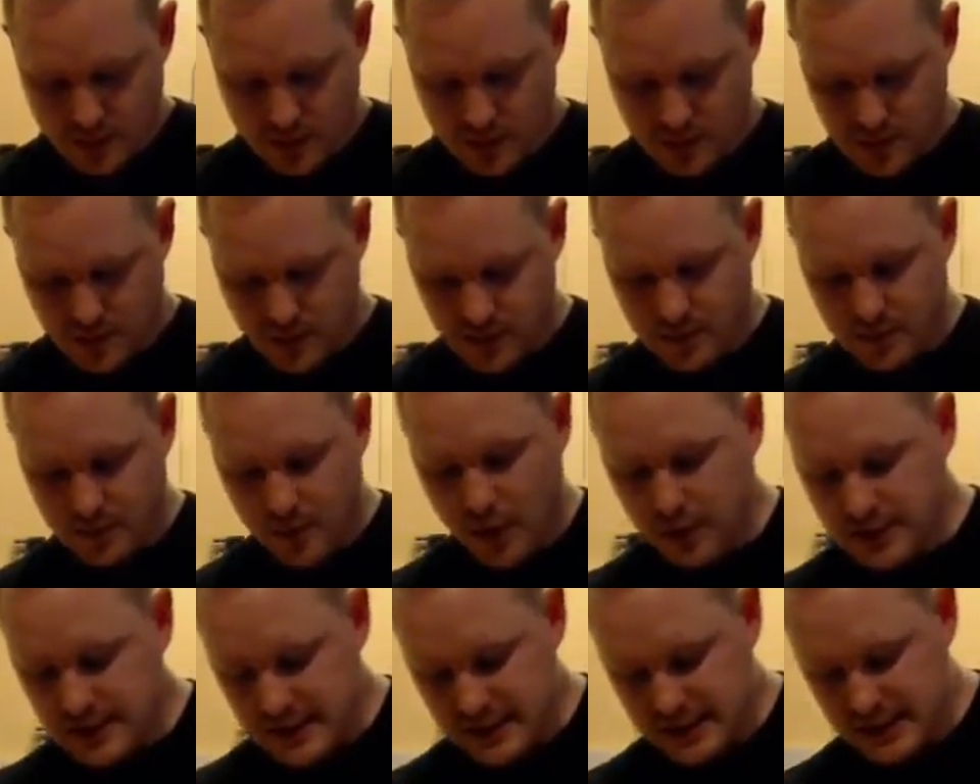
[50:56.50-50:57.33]
The most
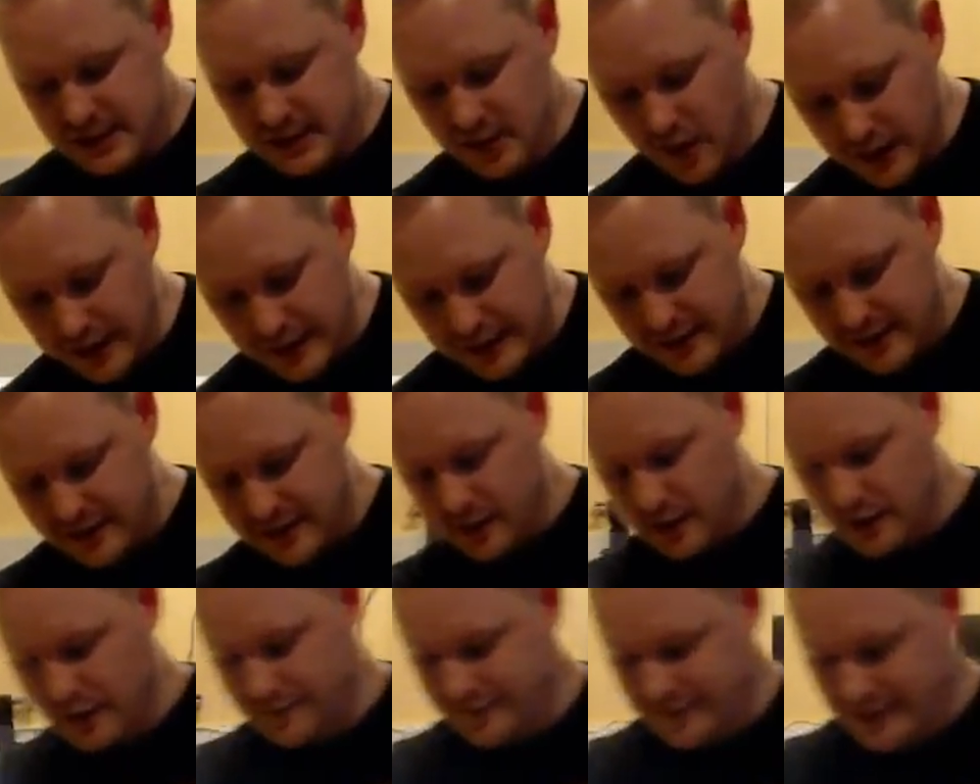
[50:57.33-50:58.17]
exotic thing
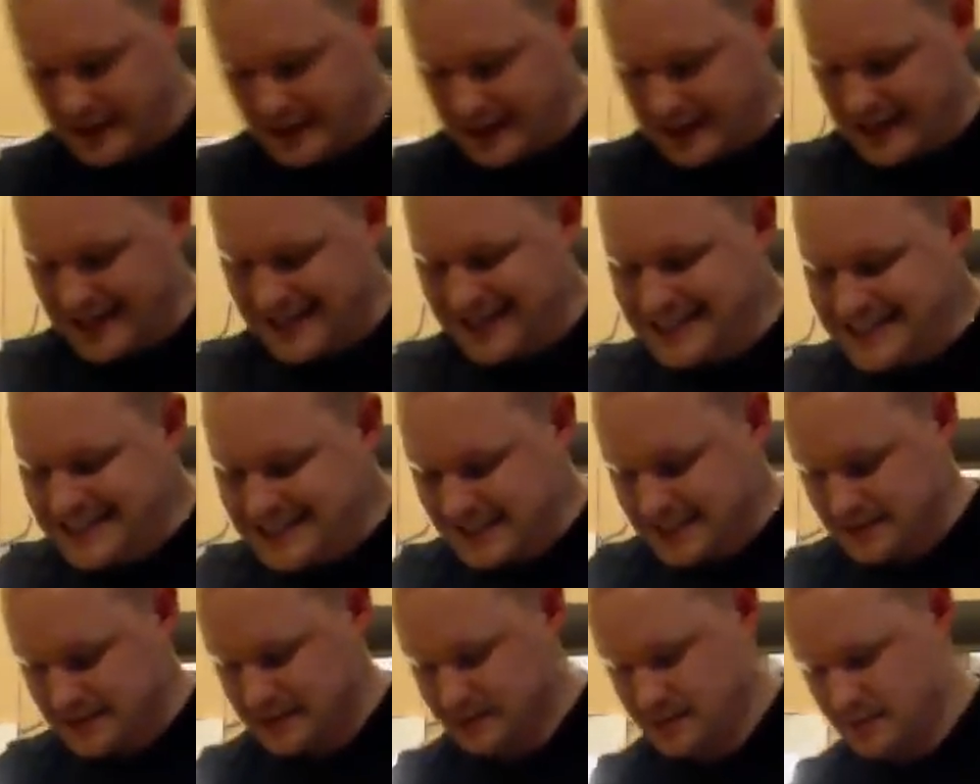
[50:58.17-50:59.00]
I've
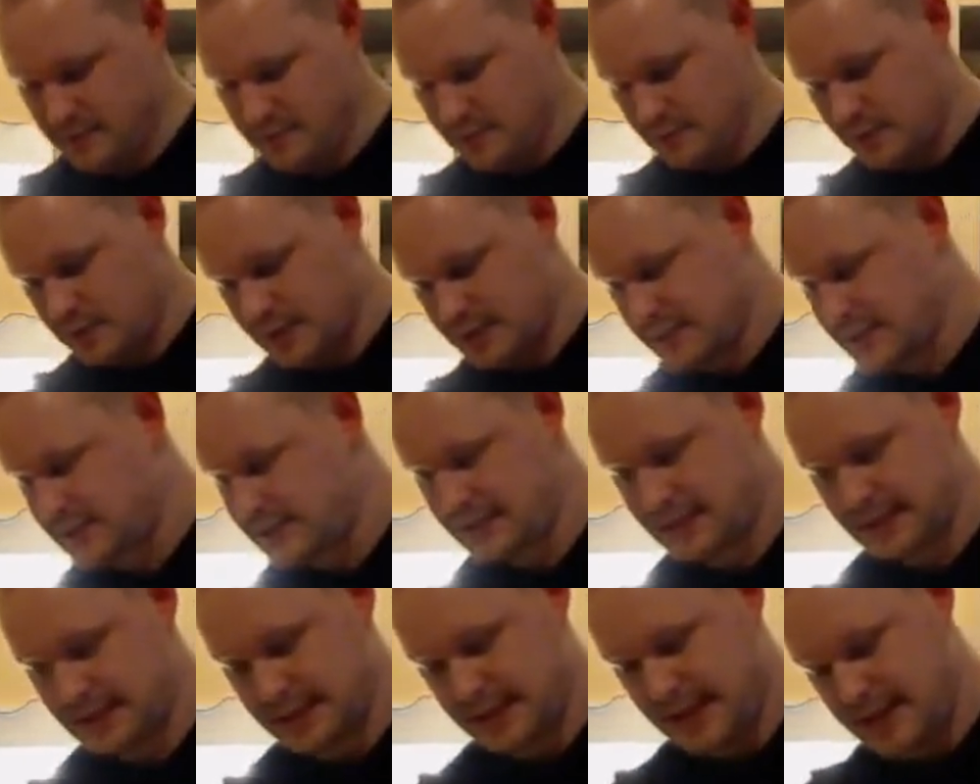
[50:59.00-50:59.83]
eaten was a
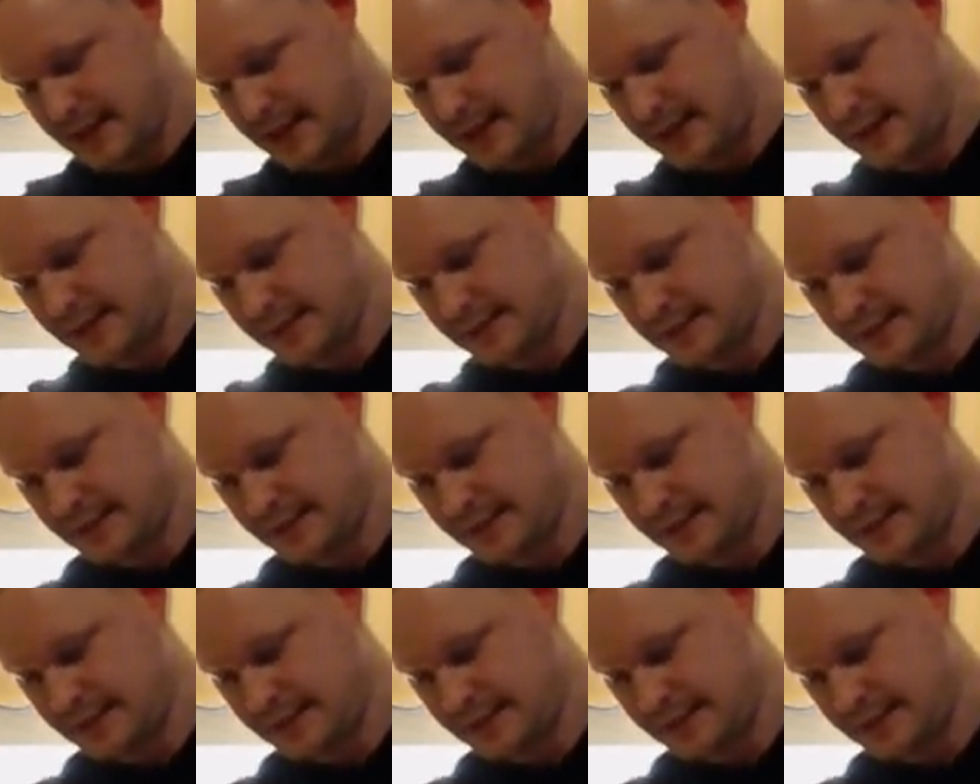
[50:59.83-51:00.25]
snake heart.